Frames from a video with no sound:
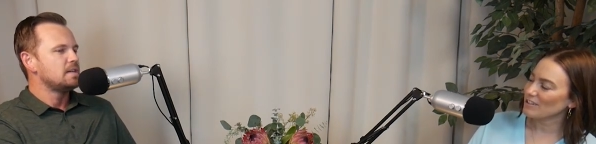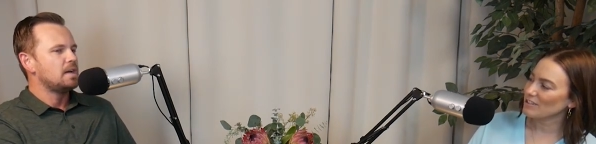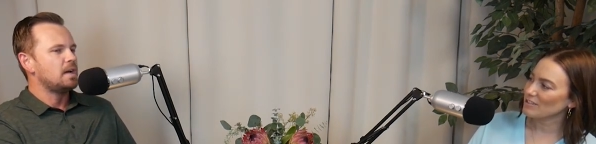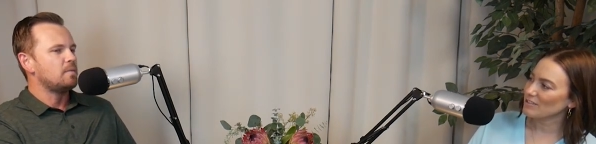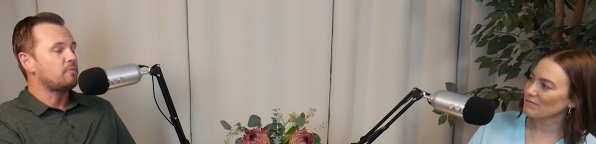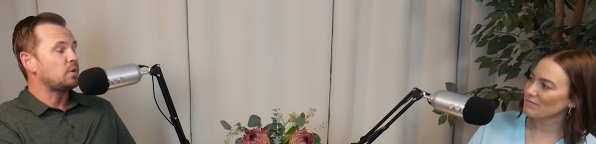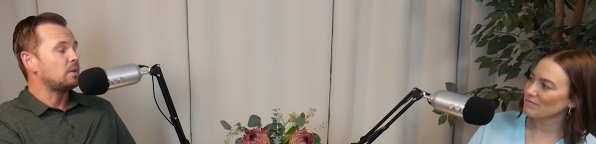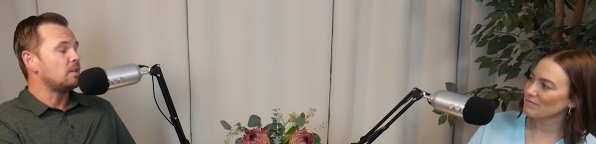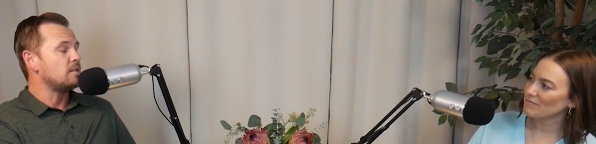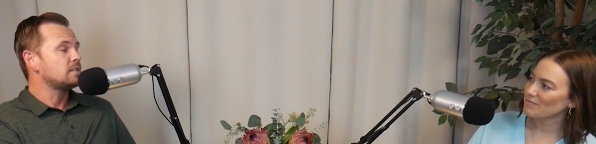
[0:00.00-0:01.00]
Speaker 1: um, for a
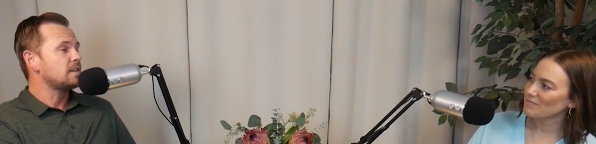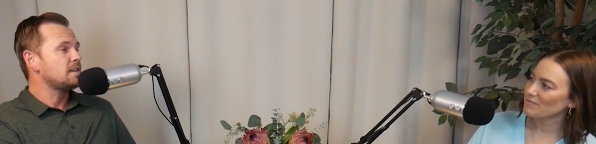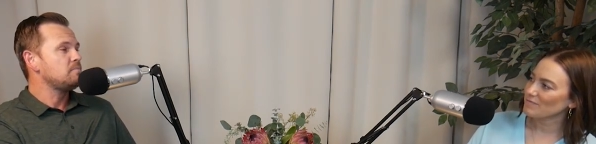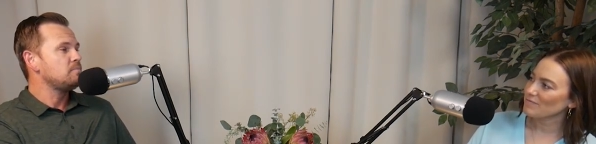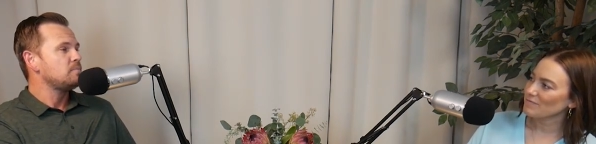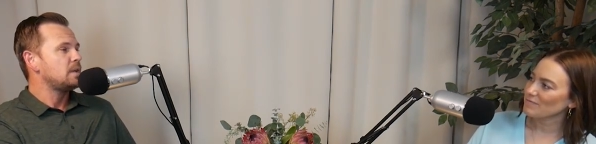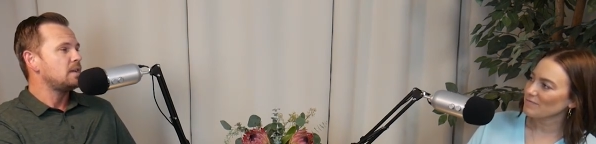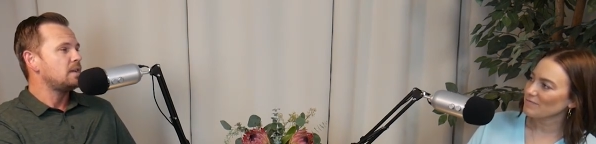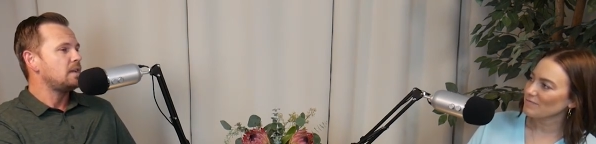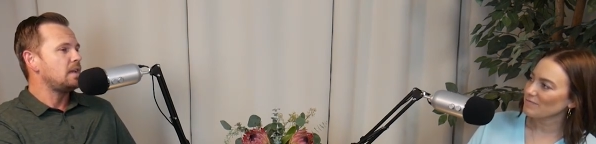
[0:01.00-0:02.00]
long time.
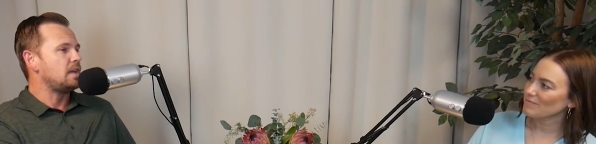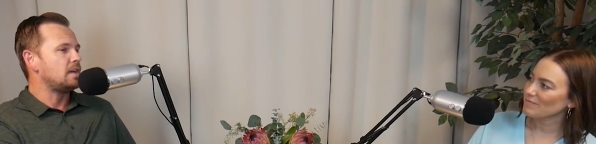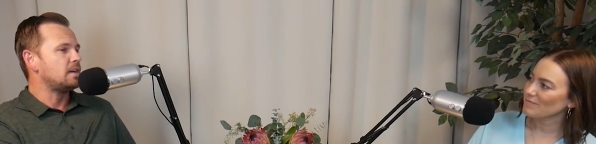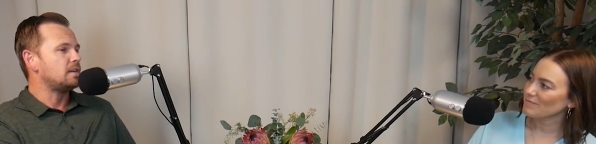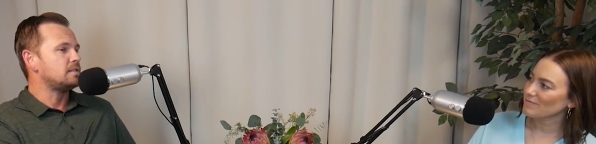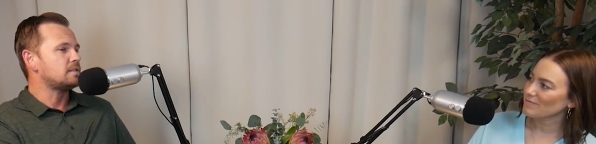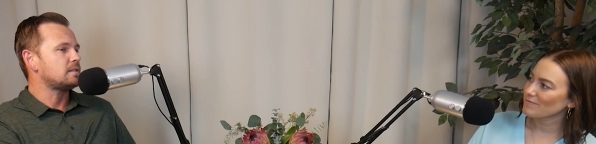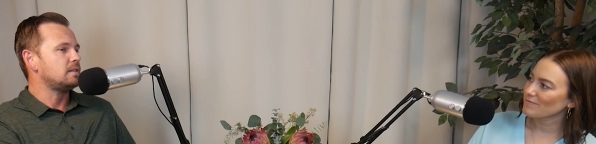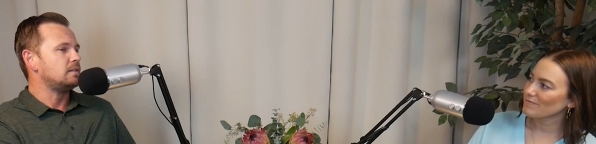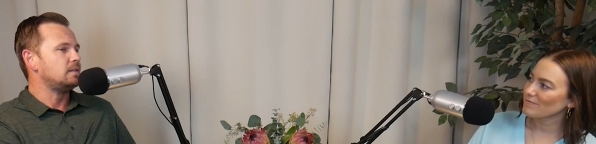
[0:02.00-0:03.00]
And
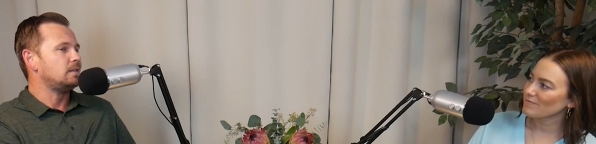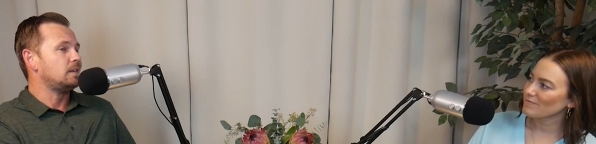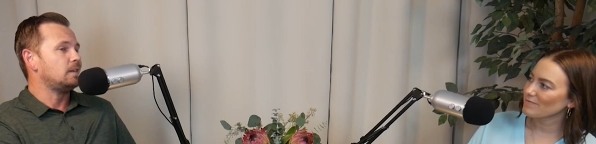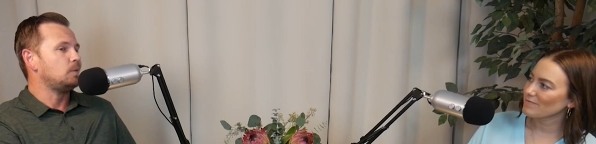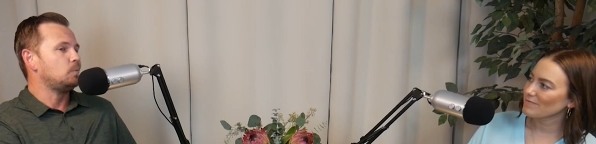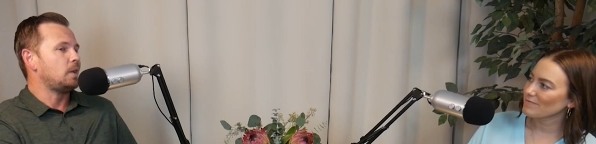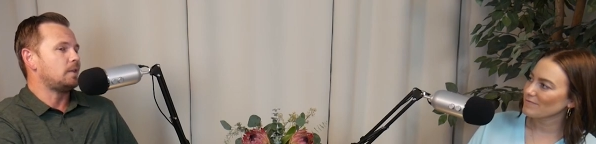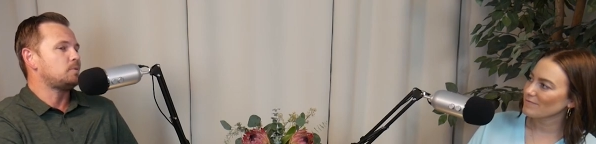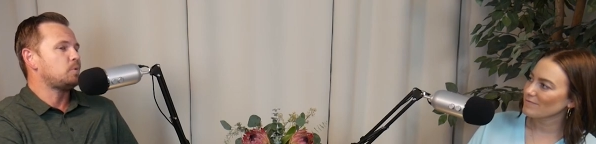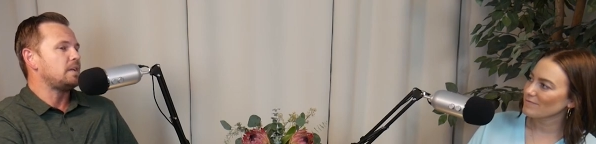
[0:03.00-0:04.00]

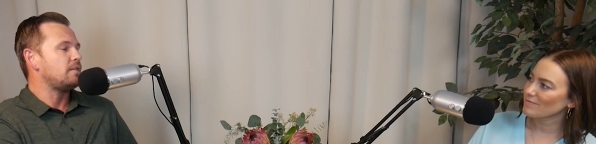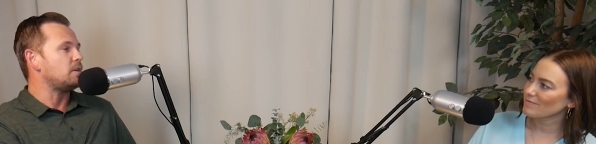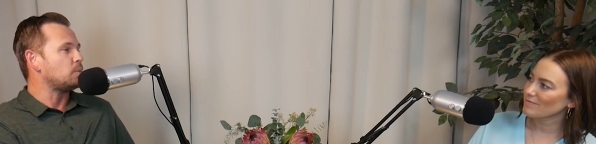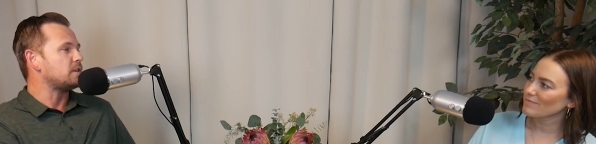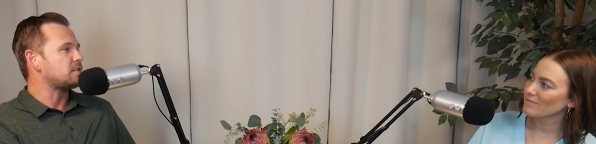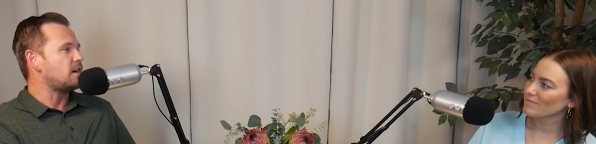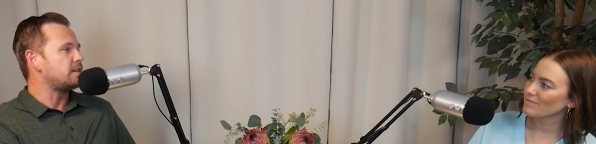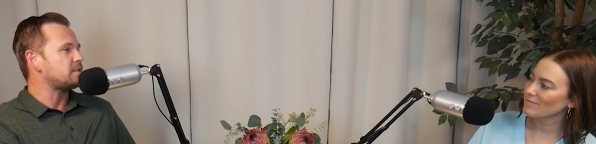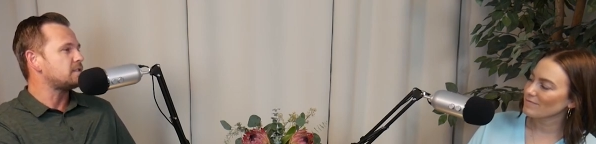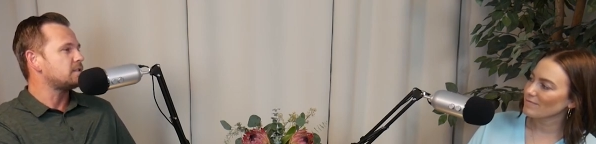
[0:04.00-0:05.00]
it's pretty evident where it's got
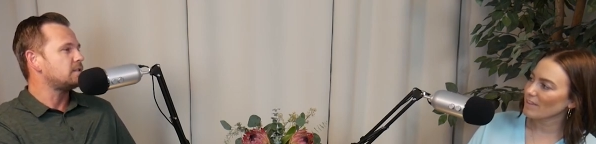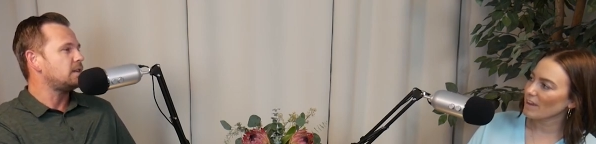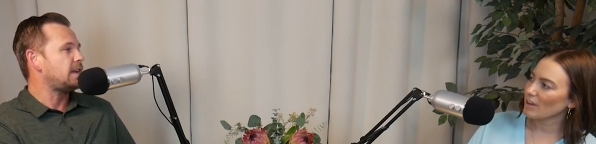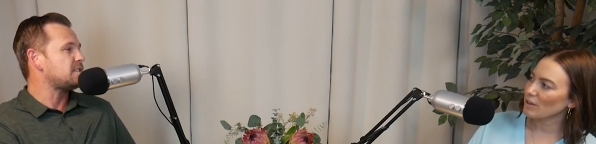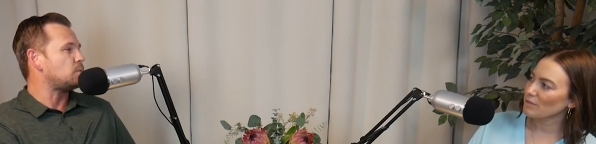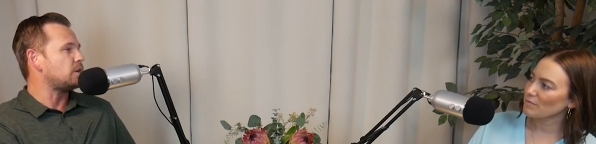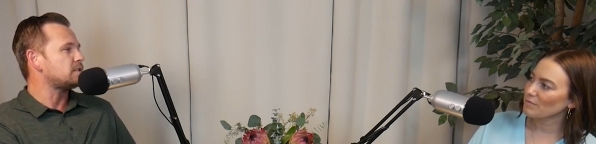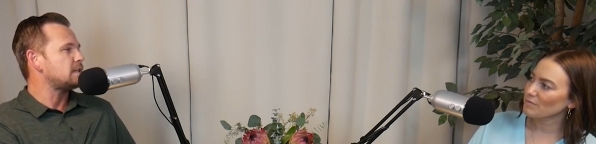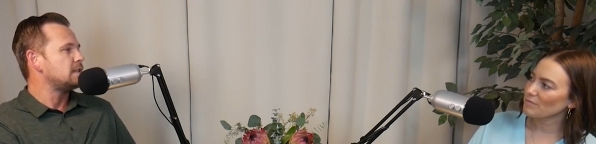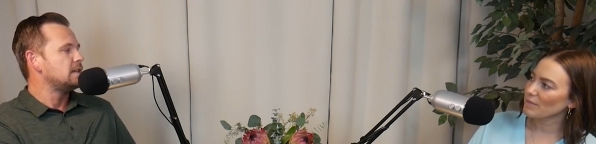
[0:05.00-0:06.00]
us. Yeah. It hasn't
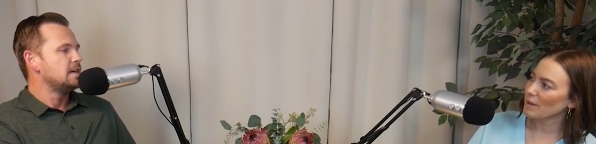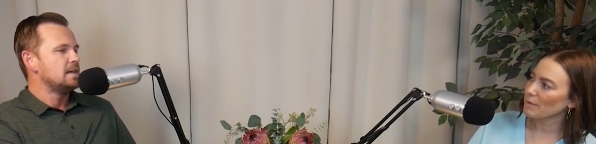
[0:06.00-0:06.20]
worked. Yeah.